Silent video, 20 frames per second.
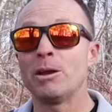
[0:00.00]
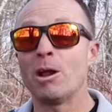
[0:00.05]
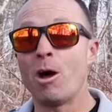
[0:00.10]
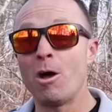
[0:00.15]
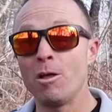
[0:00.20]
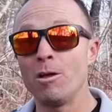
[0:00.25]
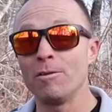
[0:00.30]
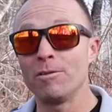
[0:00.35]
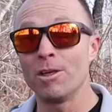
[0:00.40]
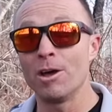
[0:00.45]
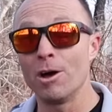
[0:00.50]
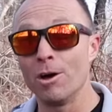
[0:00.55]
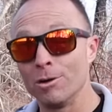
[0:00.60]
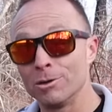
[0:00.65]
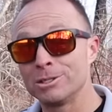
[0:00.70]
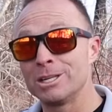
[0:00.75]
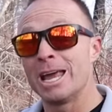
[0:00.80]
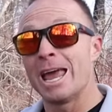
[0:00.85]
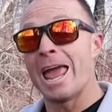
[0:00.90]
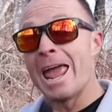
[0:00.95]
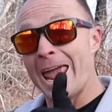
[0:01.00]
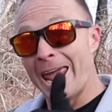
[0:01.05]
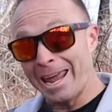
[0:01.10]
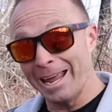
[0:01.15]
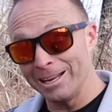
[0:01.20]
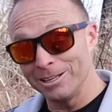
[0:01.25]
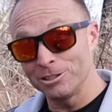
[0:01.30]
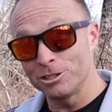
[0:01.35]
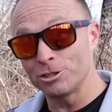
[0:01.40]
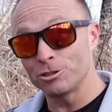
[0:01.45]
all of those
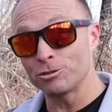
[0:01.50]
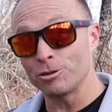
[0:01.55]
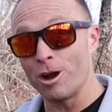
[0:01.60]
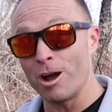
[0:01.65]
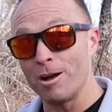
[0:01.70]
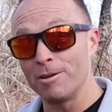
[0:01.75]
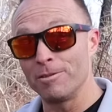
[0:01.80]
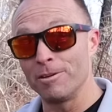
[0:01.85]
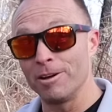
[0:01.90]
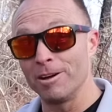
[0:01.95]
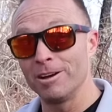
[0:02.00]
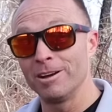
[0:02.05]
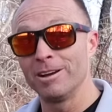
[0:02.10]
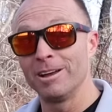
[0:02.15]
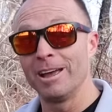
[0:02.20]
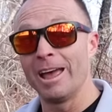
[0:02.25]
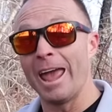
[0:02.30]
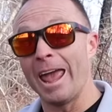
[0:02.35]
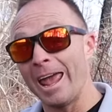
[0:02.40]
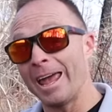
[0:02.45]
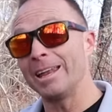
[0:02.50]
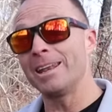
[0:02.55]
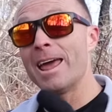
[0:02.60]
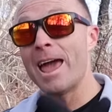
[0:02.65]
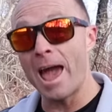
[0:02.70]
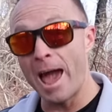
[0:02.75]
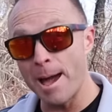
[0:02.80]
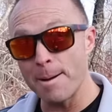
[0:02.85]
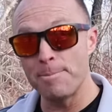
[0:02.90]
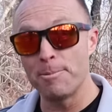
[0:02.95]
and Strava and
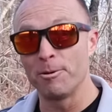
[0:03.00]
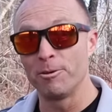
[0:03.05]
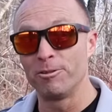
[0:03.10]
Apple